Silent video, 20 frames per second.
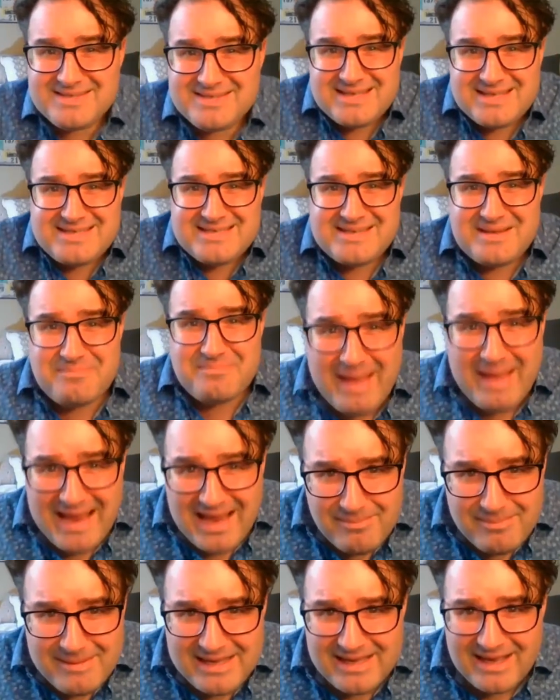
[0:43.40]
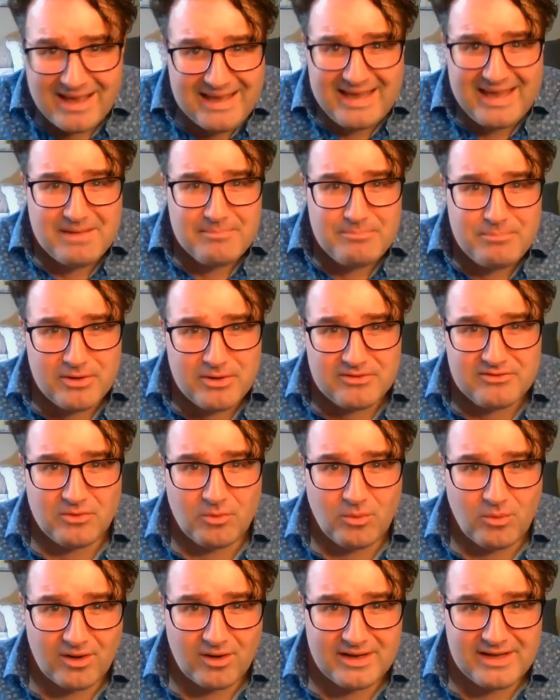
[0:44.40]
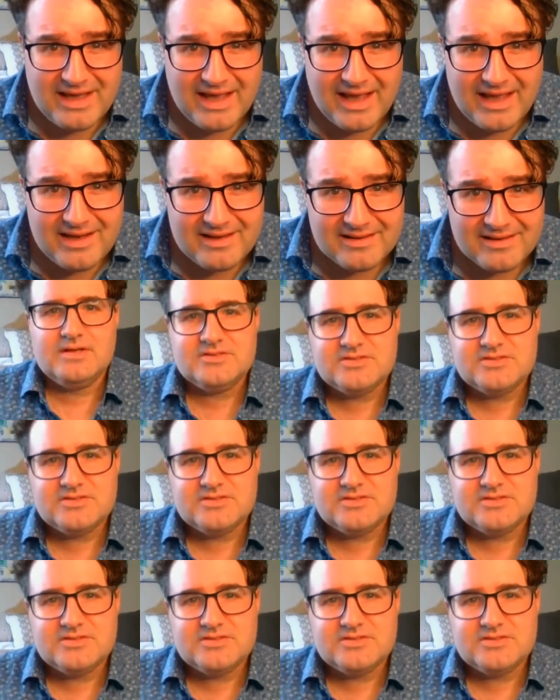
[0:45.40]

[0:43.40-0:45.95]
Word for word: this is a baby. I can't put it to work yet.